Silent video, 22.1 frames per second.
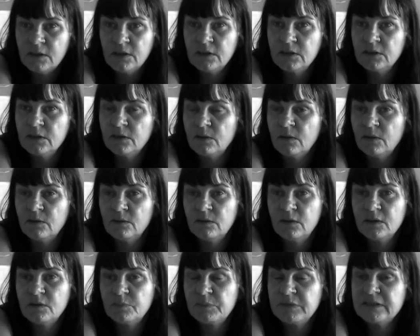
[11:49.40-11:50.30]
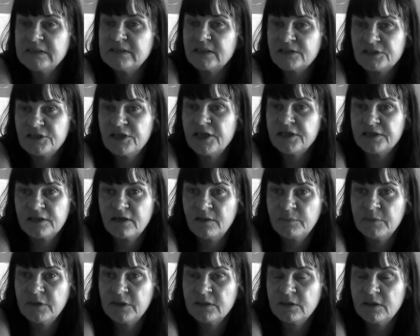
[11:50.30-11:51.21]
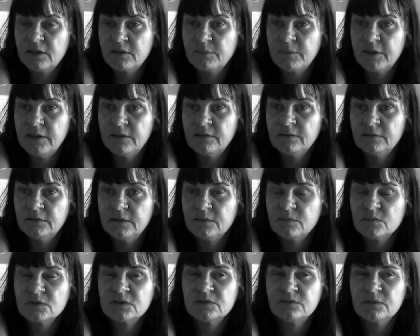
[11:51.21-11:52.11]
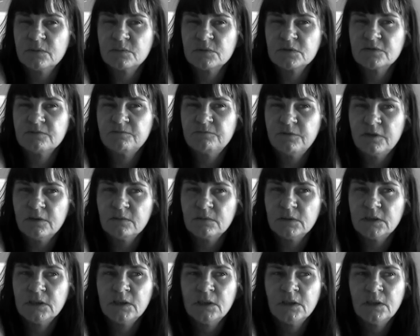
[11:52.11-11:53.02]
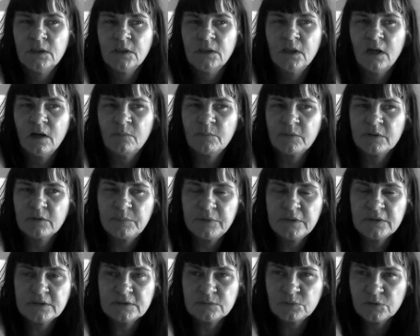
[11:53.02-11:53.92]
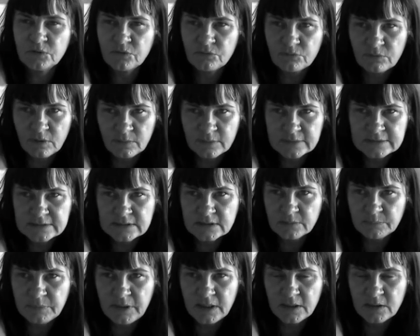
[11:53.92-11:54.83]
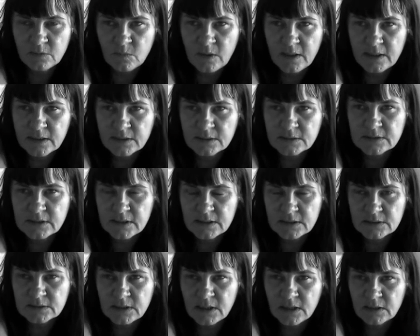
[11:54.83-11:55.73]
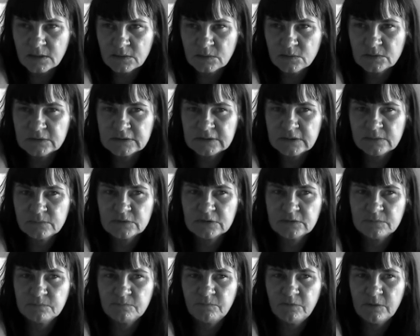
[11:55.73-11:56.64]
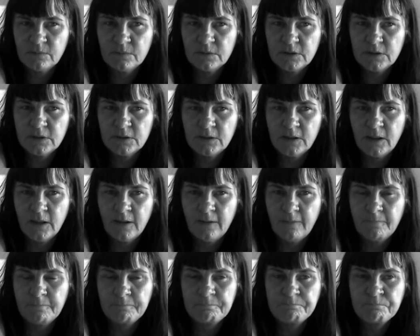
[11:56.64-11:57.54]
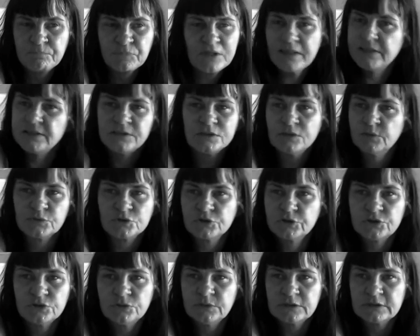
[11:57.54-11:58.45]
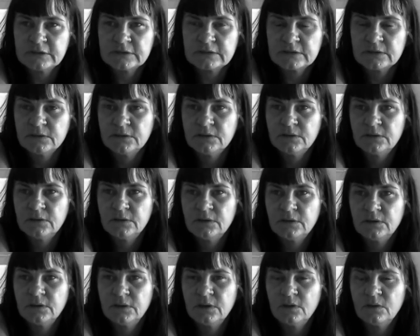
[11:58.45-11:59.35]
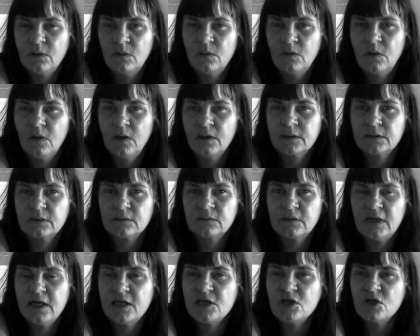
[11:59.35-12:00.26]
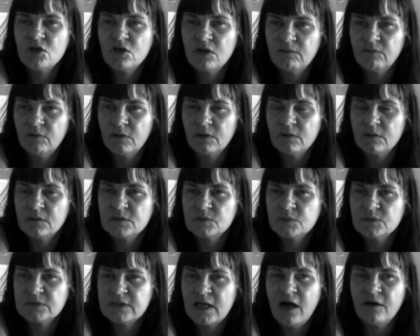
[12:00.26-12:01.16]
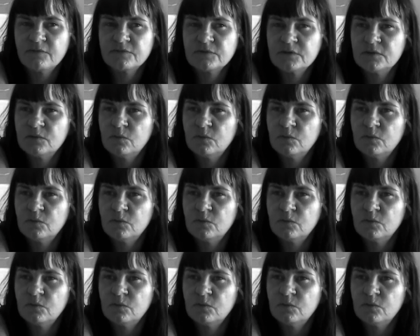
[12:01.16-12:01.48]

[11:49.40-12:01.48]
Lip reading: you know, like the police actually had to come in and get him out. It was very, I mean, the police would throw us in the paddy wagon down Darlinghurst. It was very, they didn't know what to do with us, you know, like they had never, this was after the